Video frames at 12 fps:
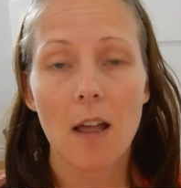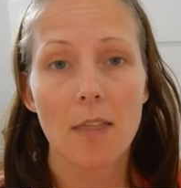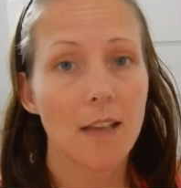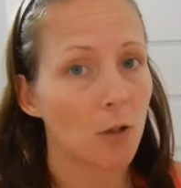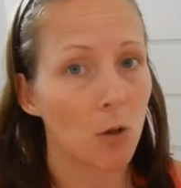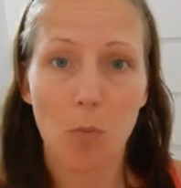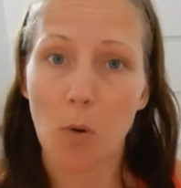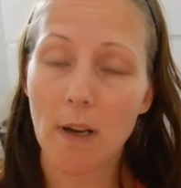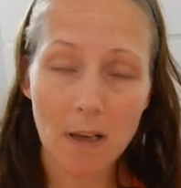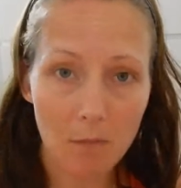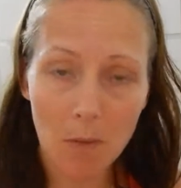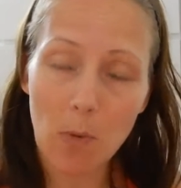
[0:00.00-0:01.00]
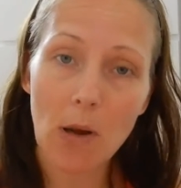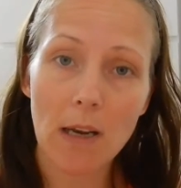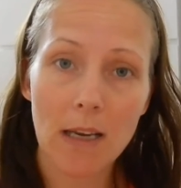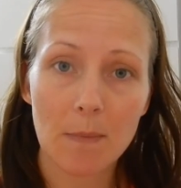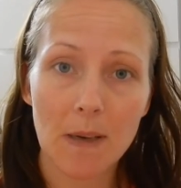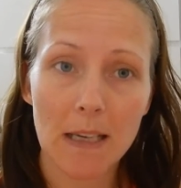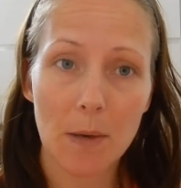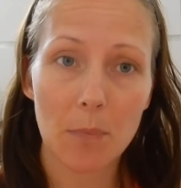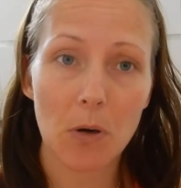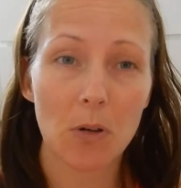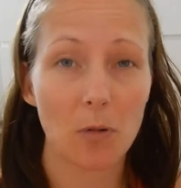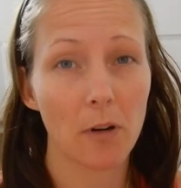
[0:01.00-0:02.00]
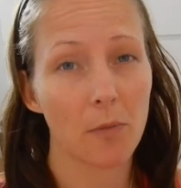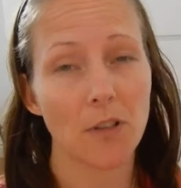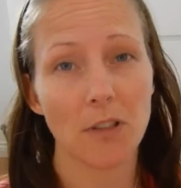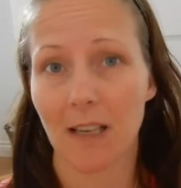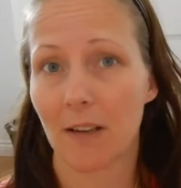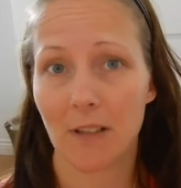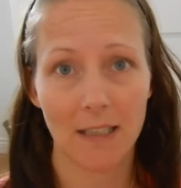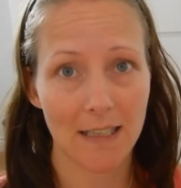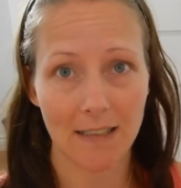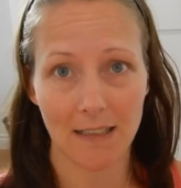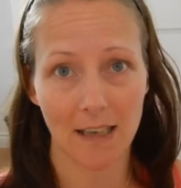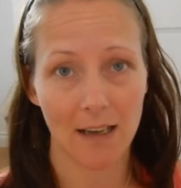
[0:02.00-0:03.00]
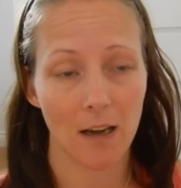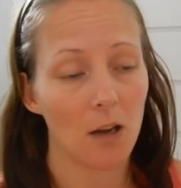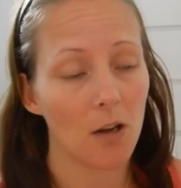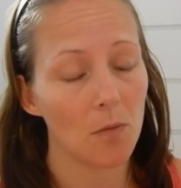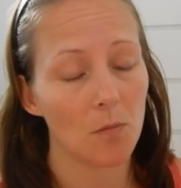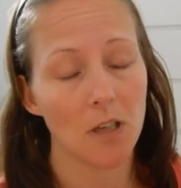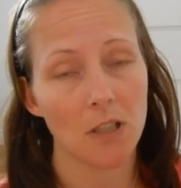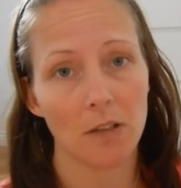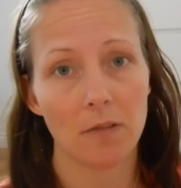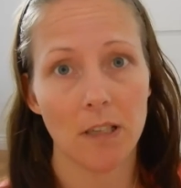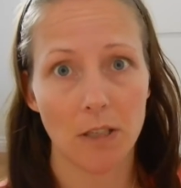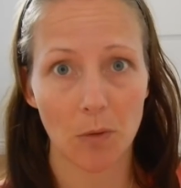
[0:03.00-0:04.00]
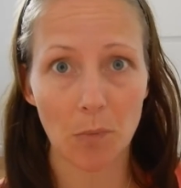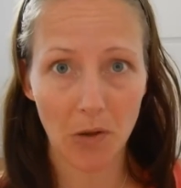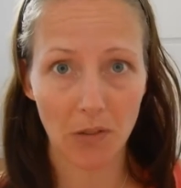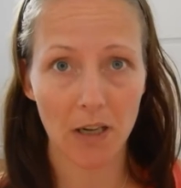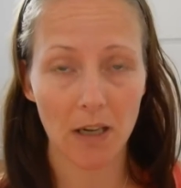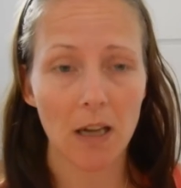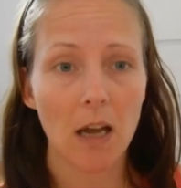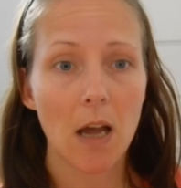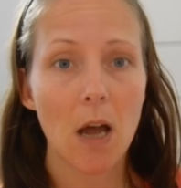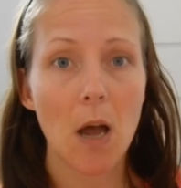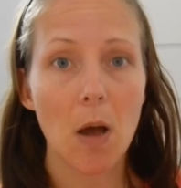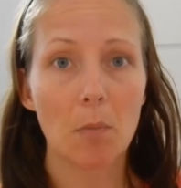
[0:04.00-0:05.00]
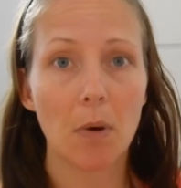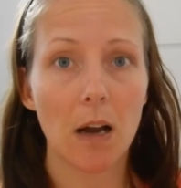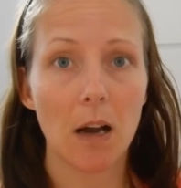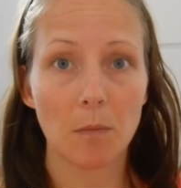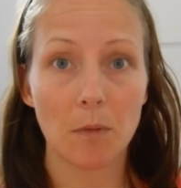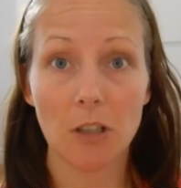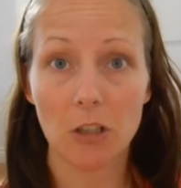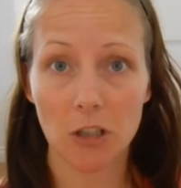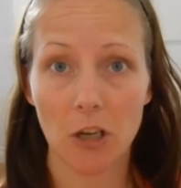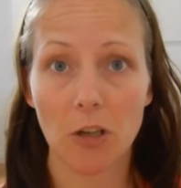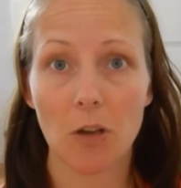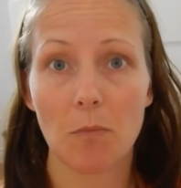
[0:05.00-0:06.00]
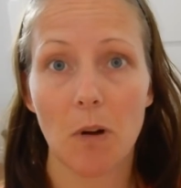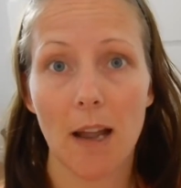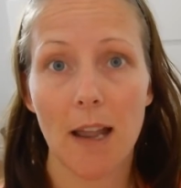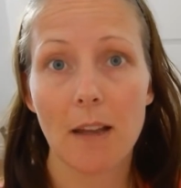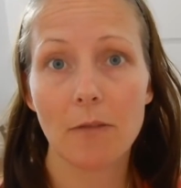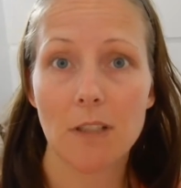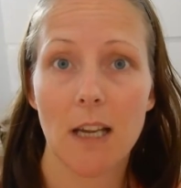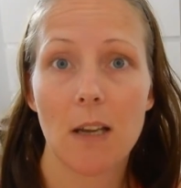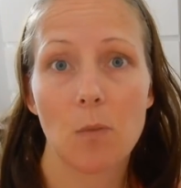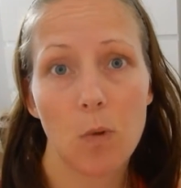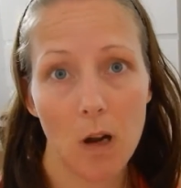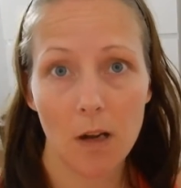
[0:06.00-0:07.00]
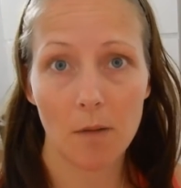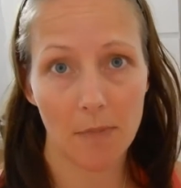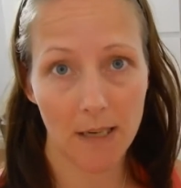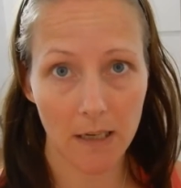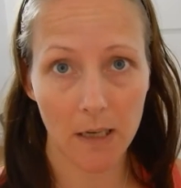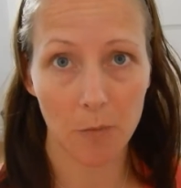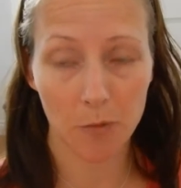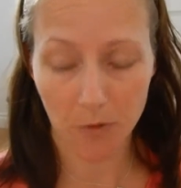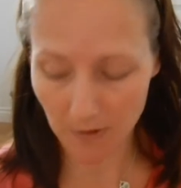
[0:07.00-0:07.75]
there's no point in me putting any makeup on, or if we're just having a lazy day at home, I generally don't bother. But I'm going to show you my everyday work makeup